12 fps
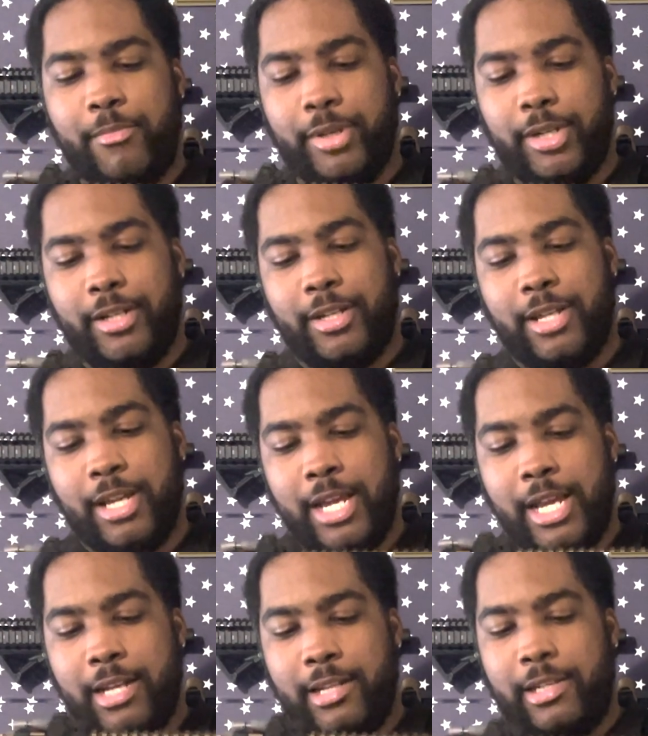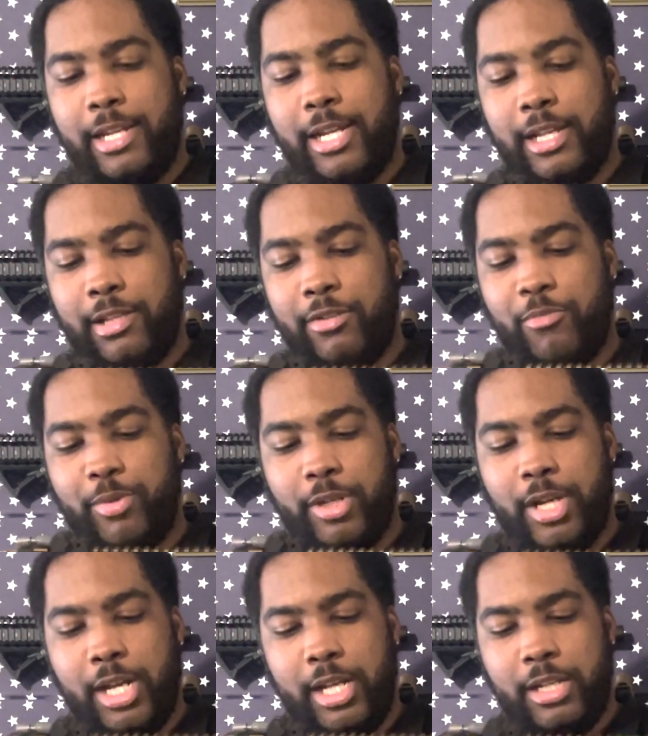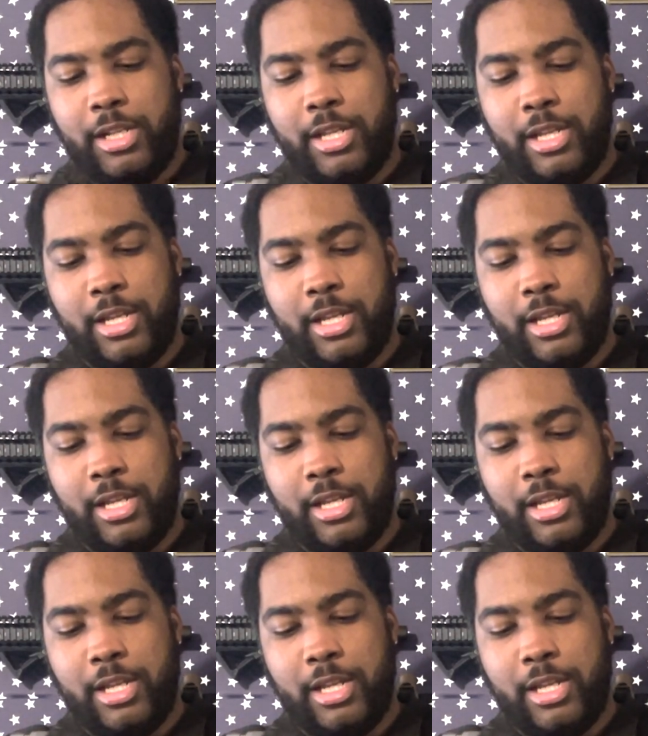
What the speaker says: but this thing is super nice.